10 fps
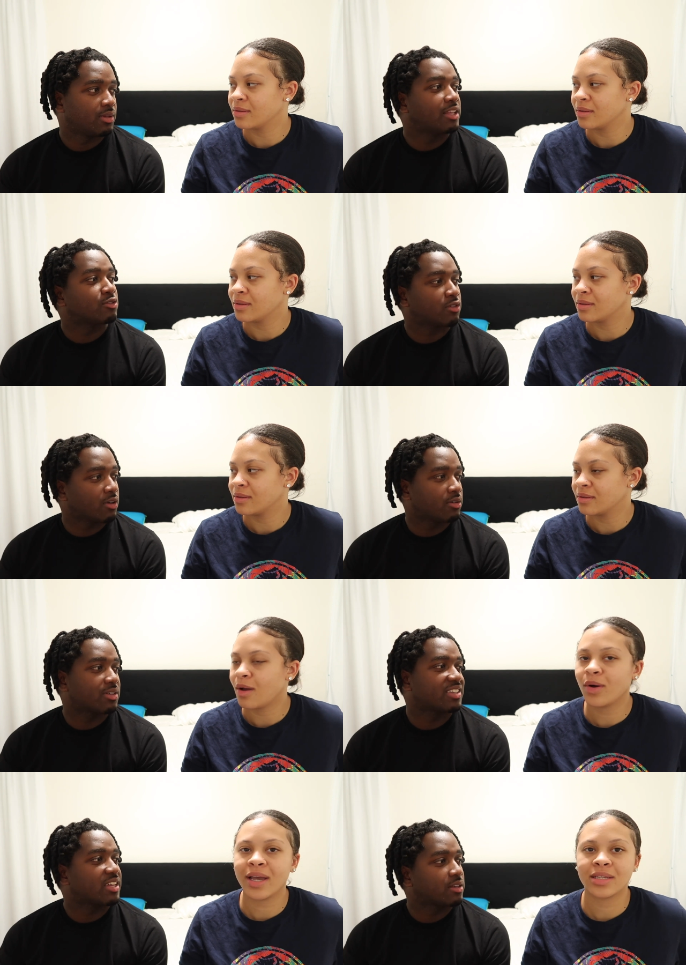Speaker 1: That's wrong.
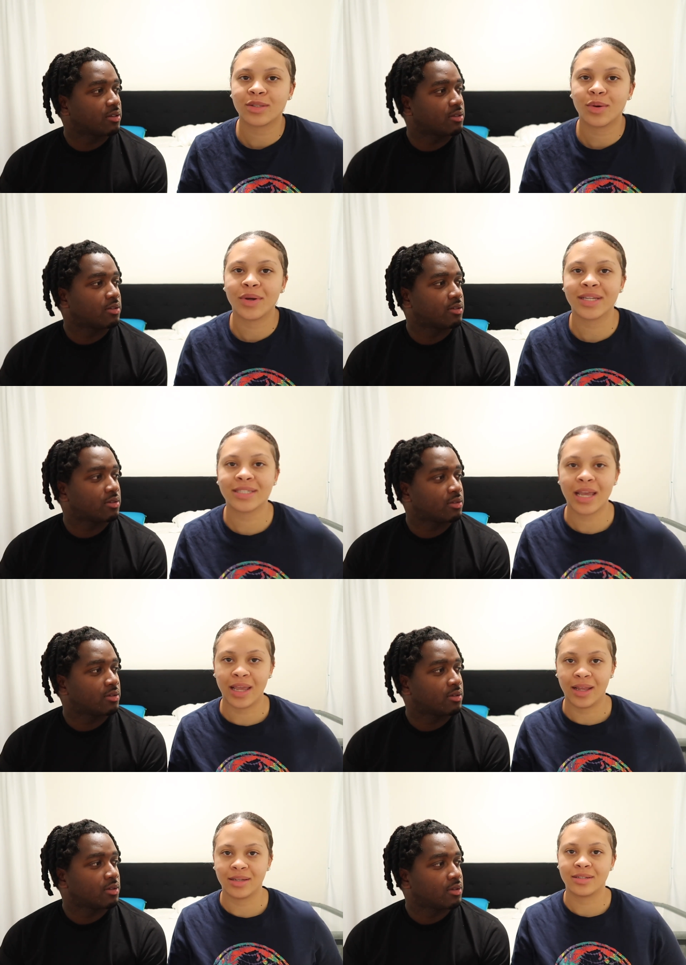
Speaker 2: Okay, that. So it
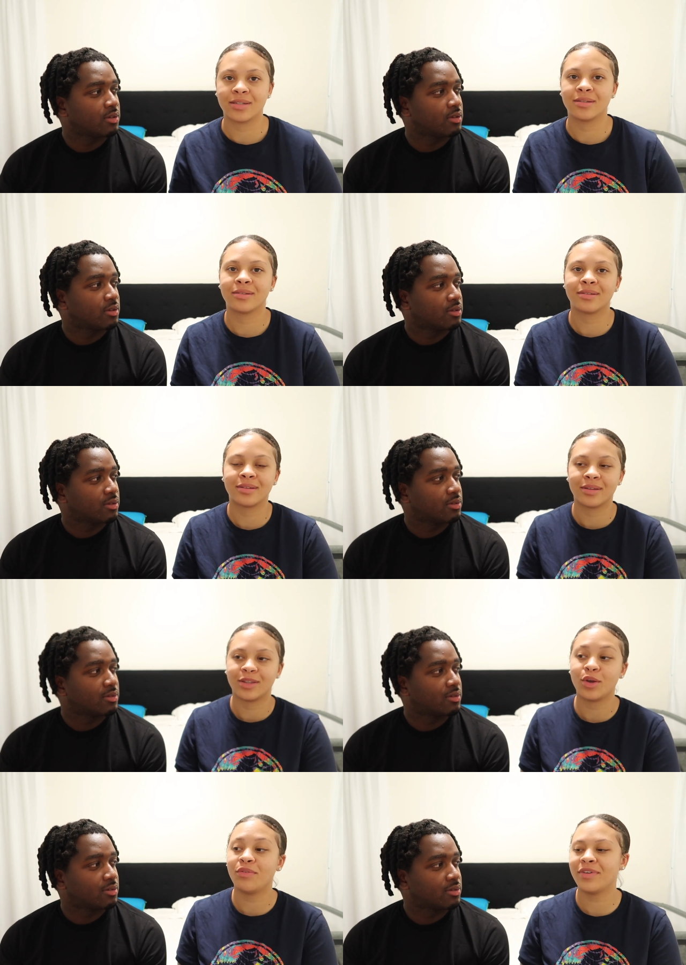changed.
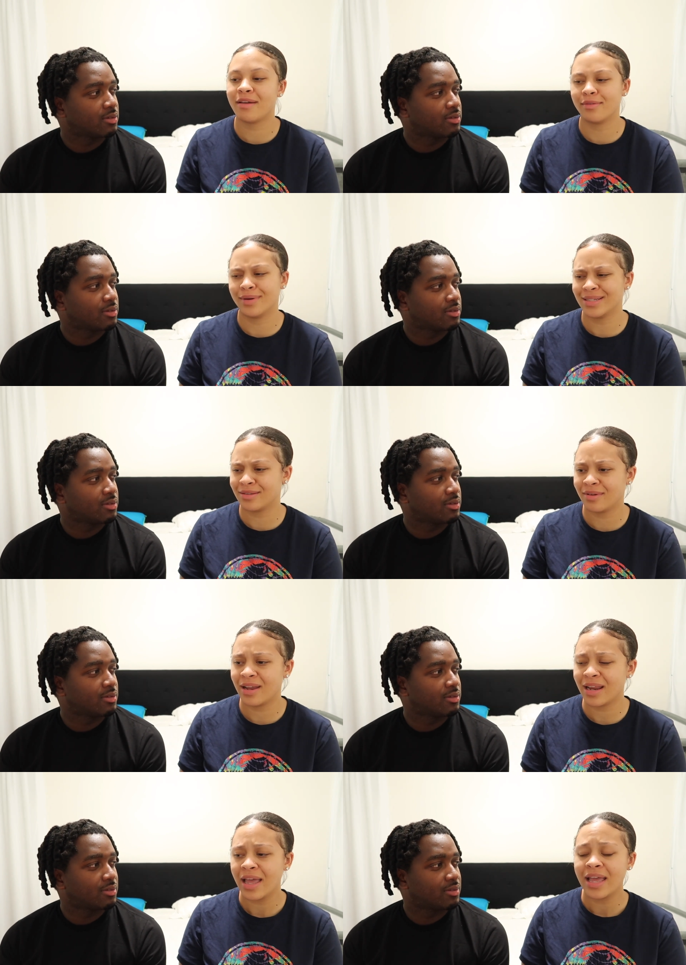Your favorite
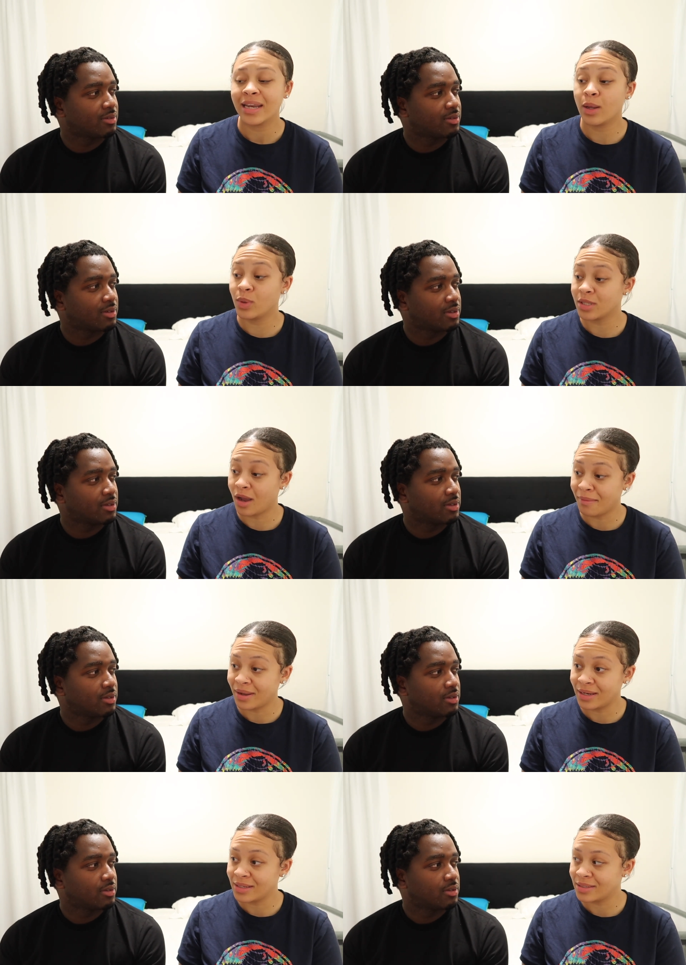restaurant? Did we talk
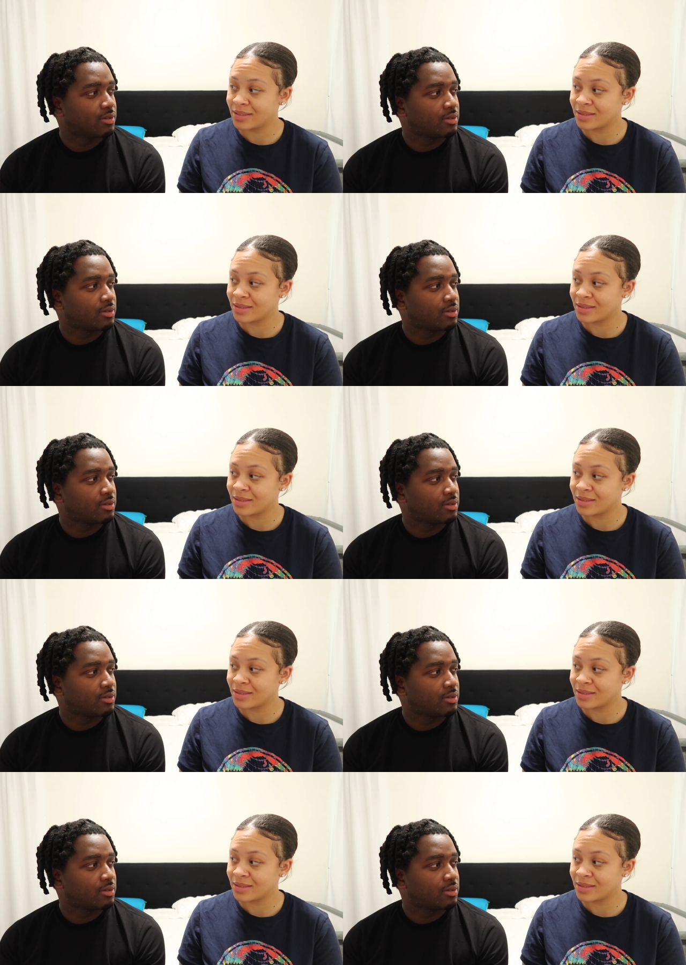about this?